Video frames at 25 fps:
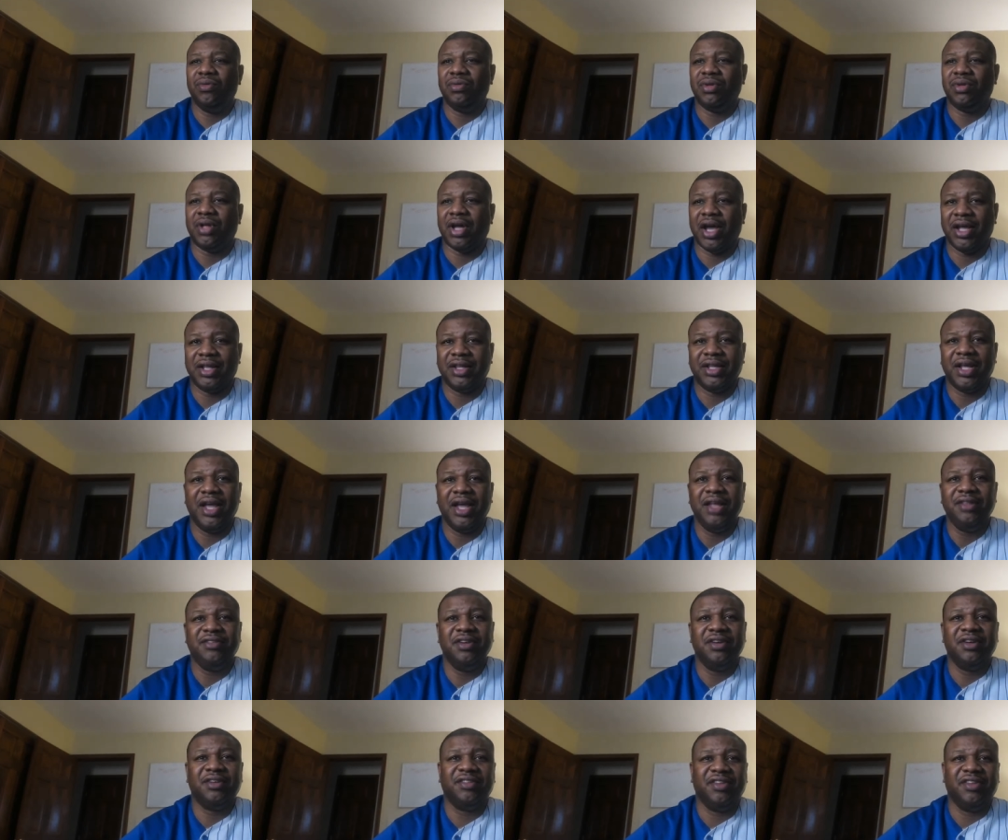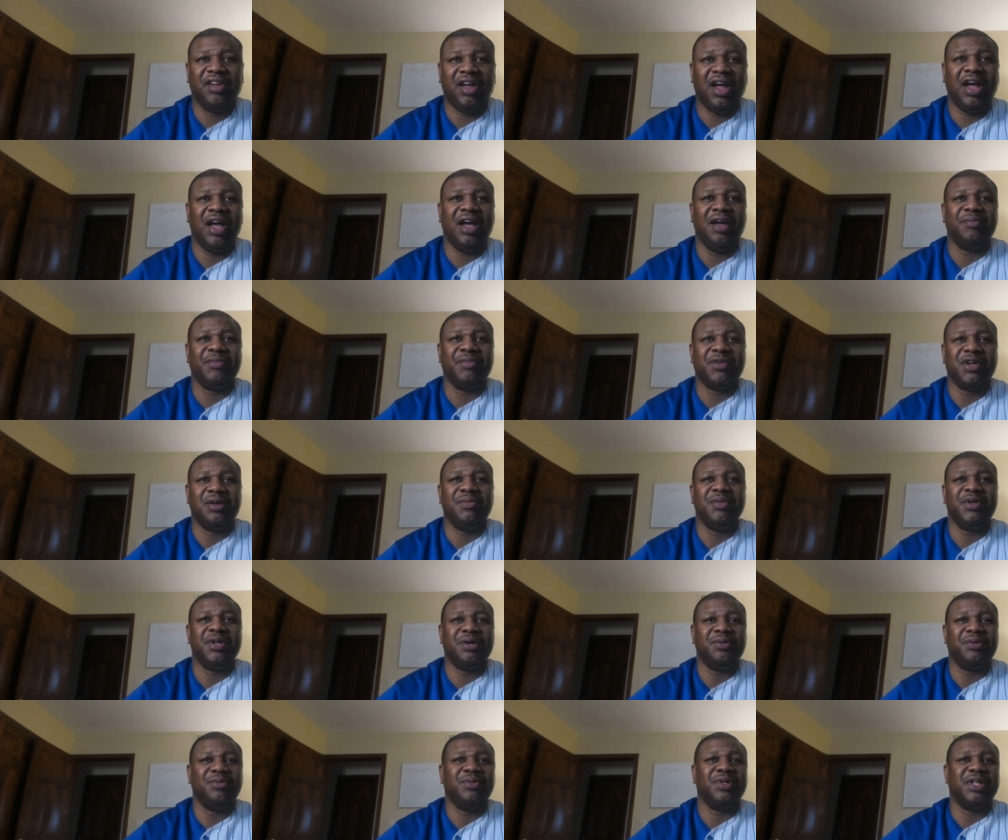Like they took time
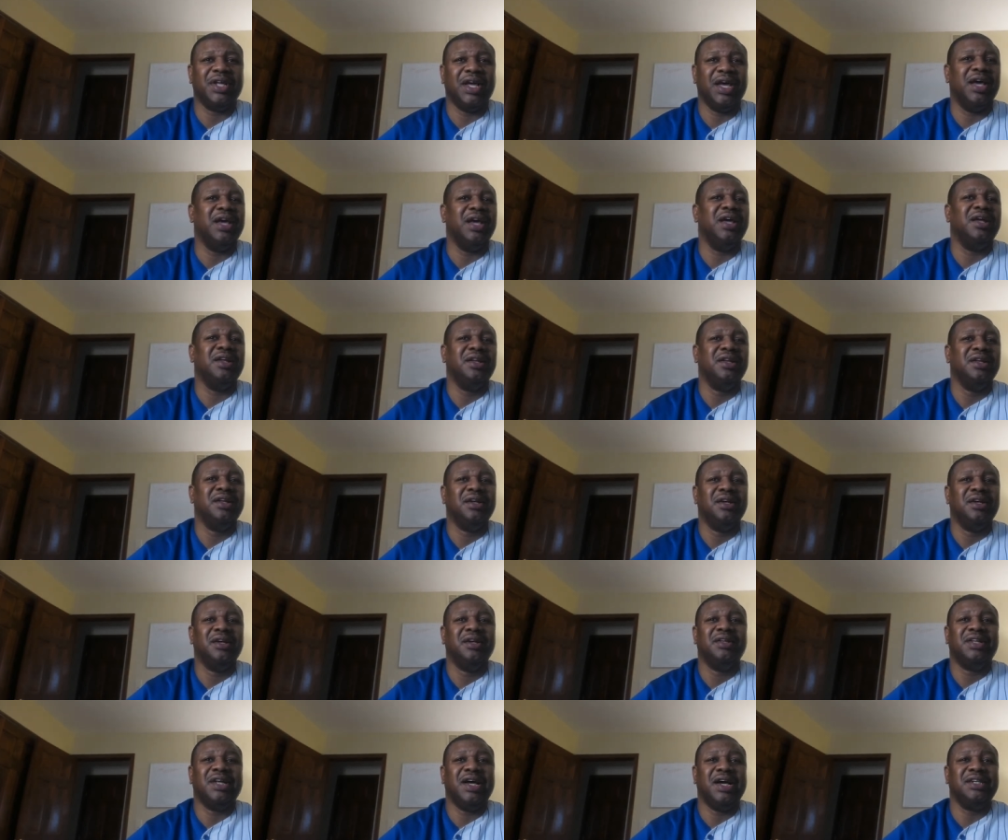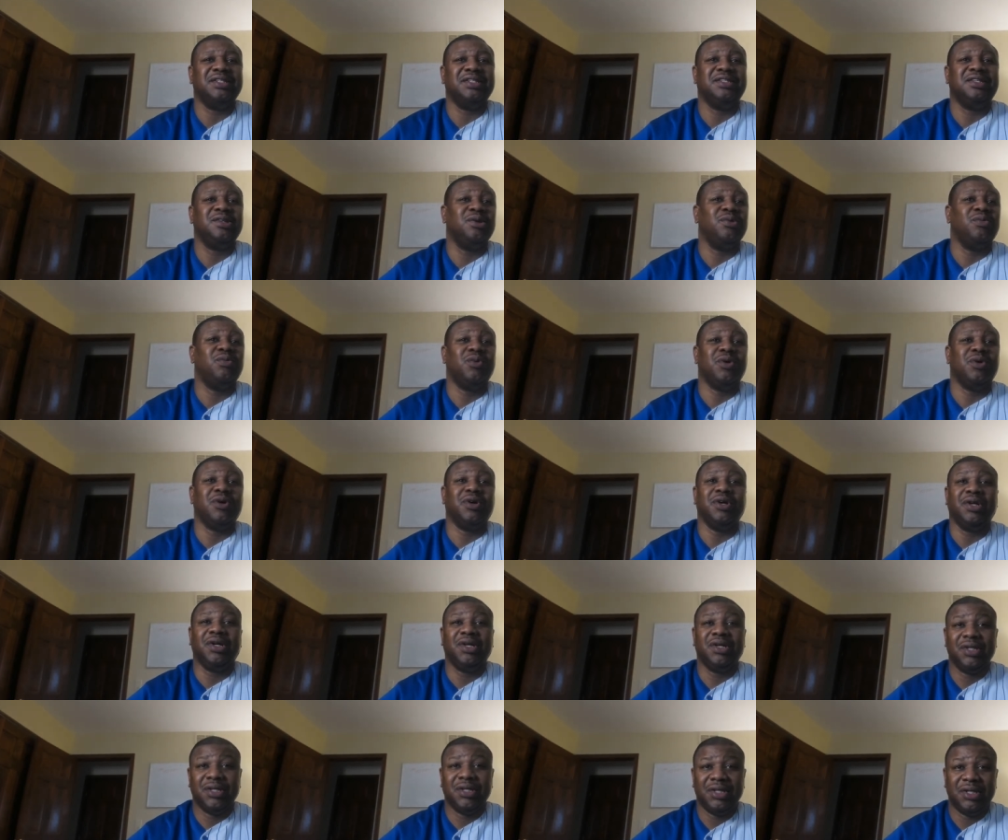coming up with that. That took
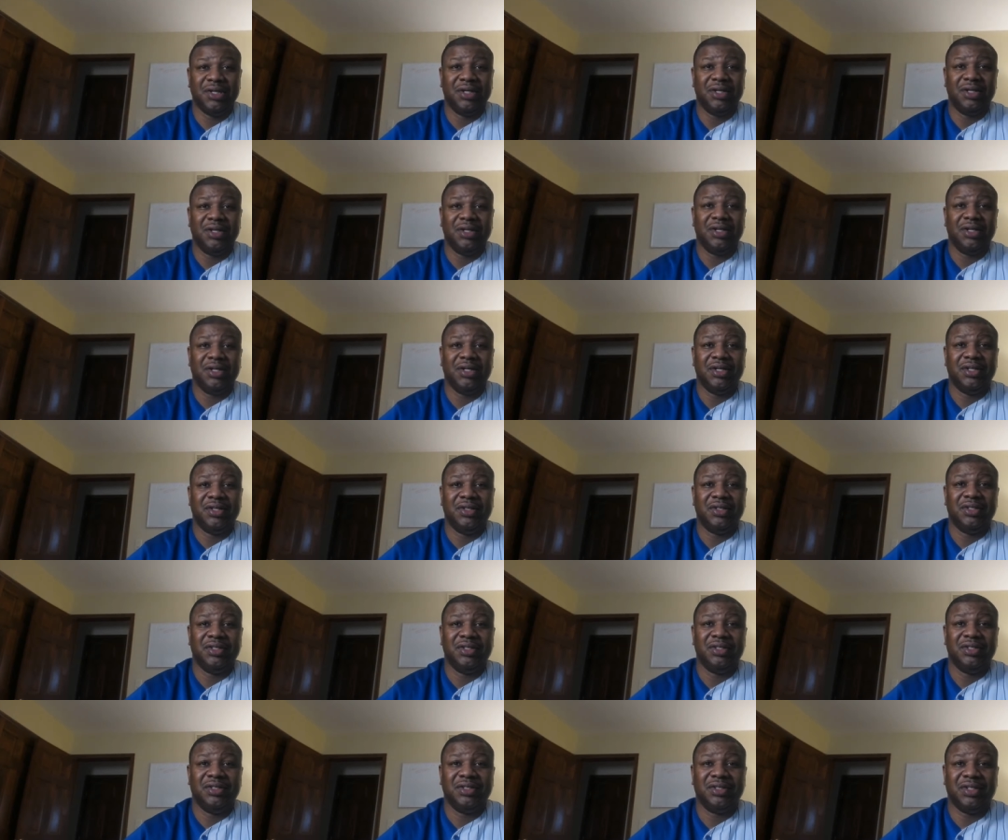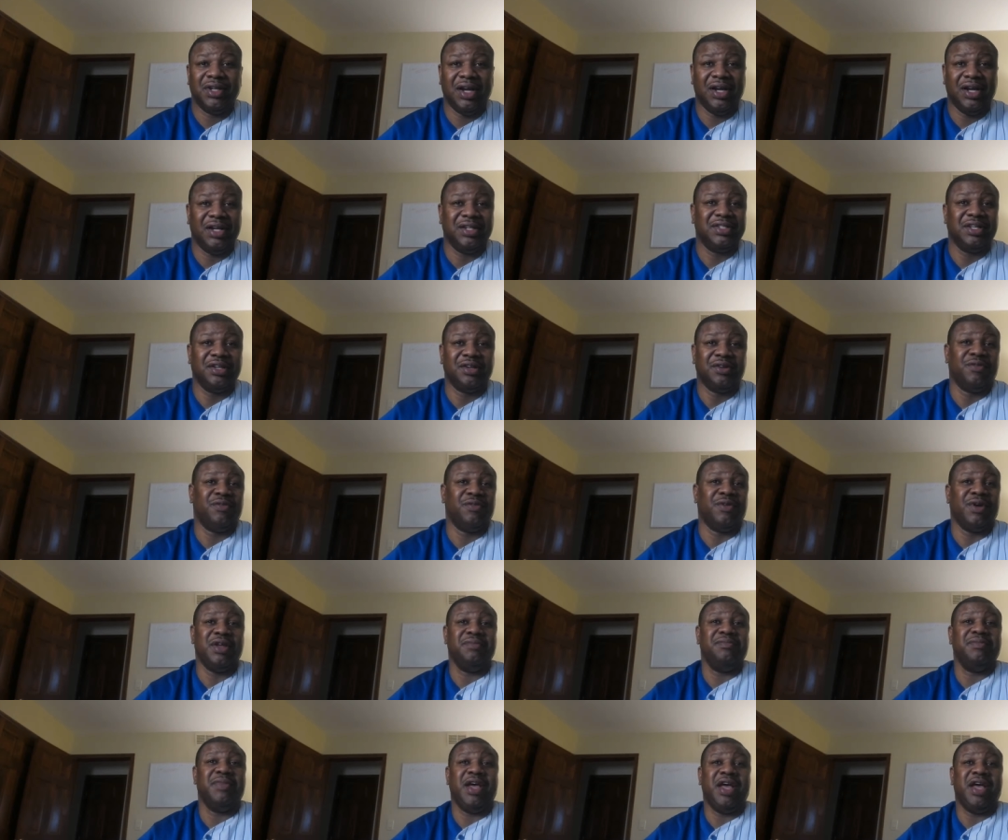work. That's a
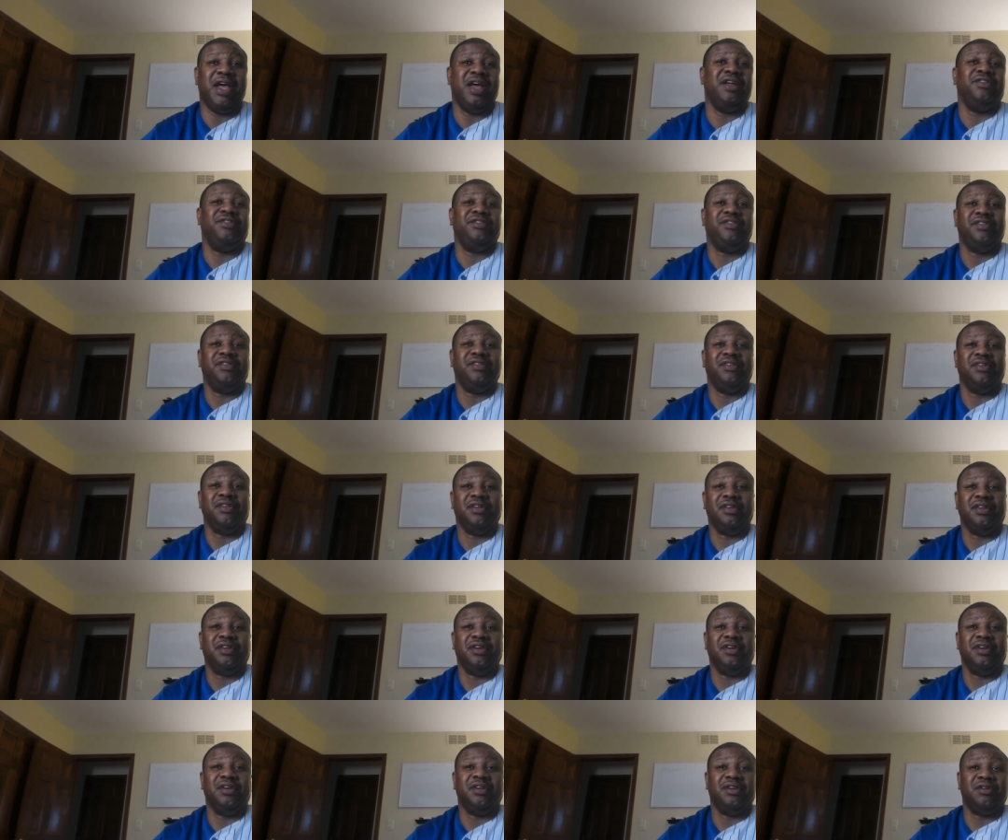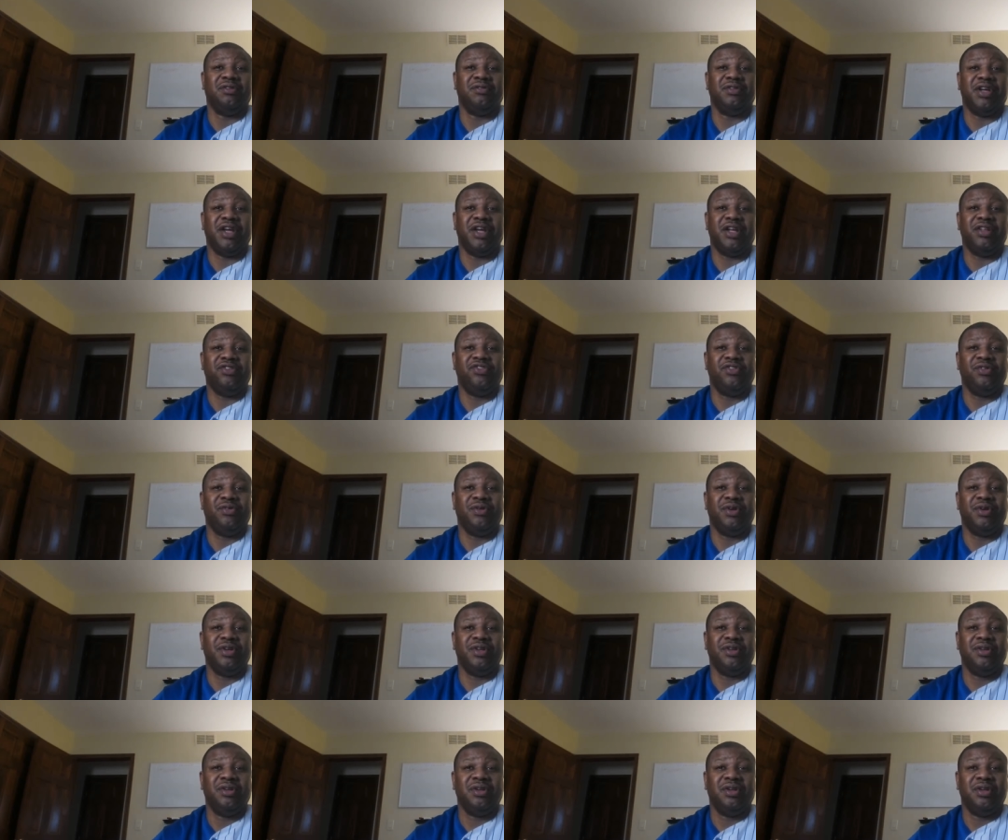great match. You know that
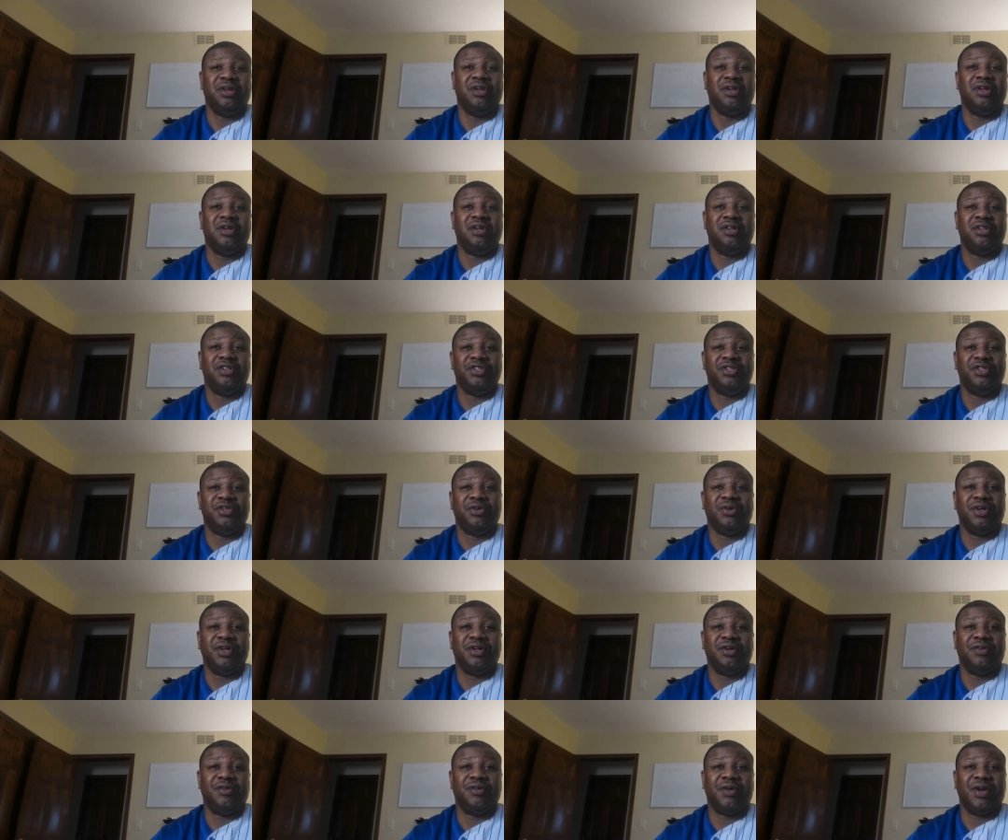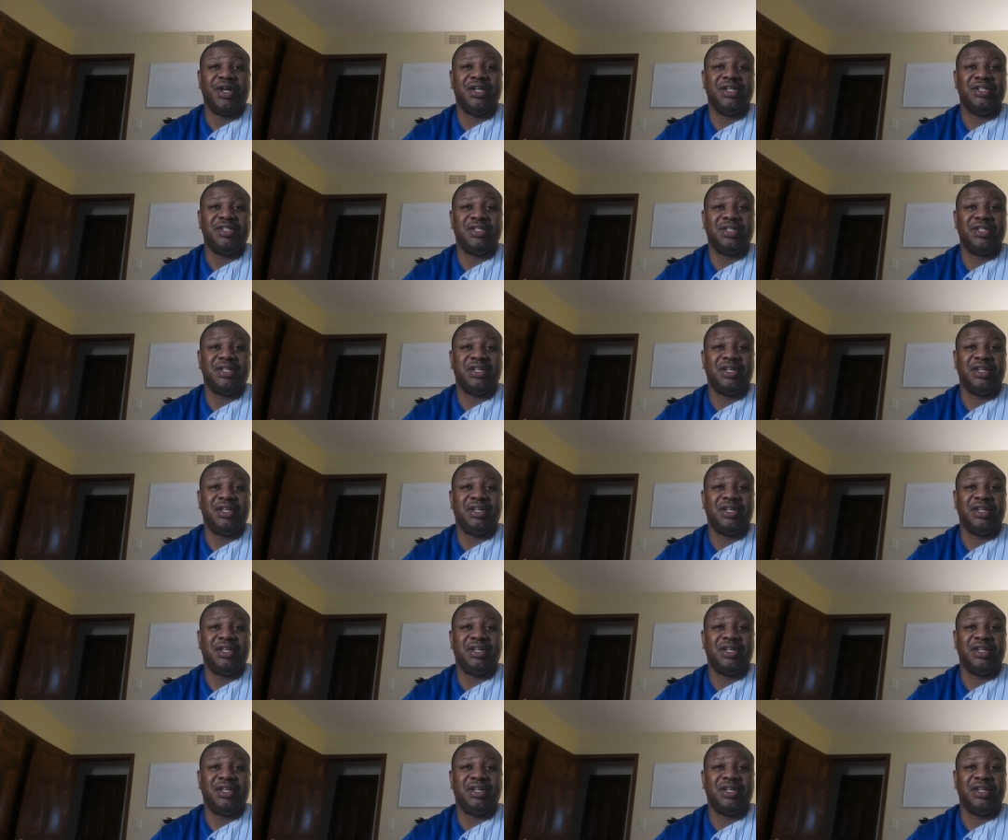Jordan, Jordynne Grace